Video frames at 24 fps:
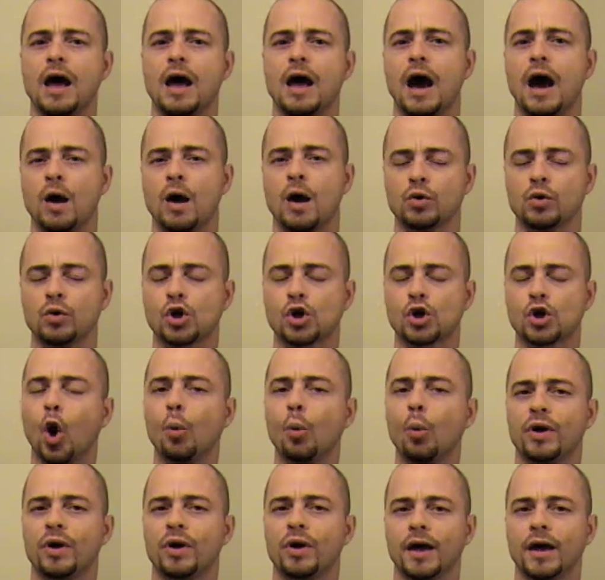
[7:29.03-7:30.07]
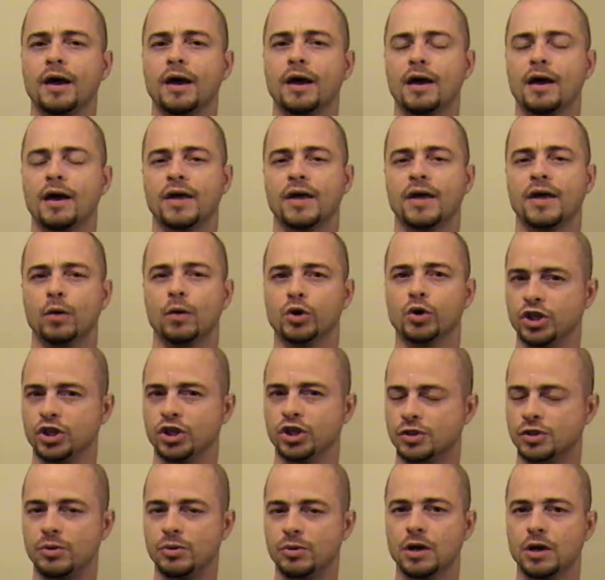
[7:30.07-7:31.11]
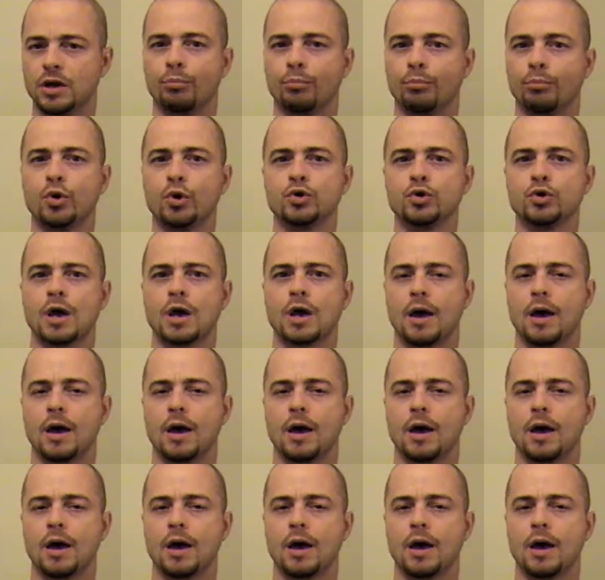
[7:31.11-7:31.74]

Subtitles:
I was hoping that it would just be a bruise.